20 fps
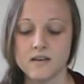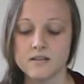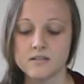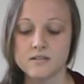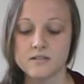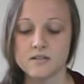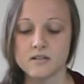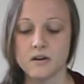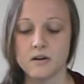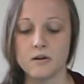
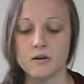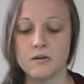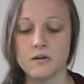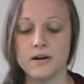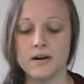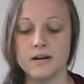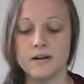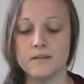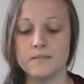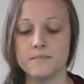
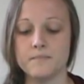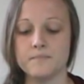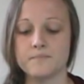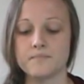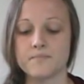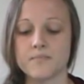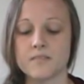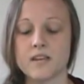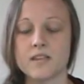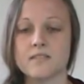So
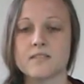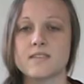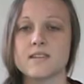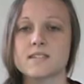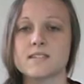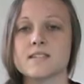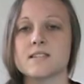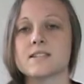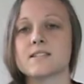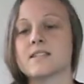
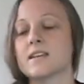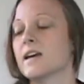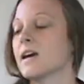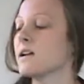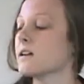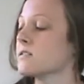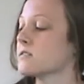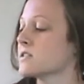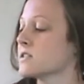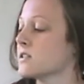this is the
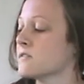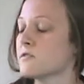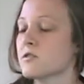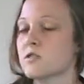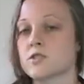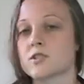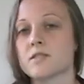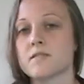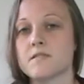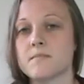NLT
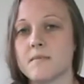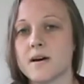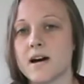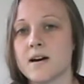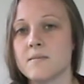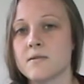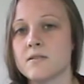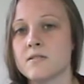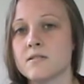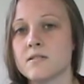version of the
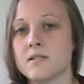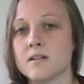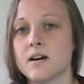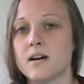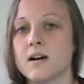Bible.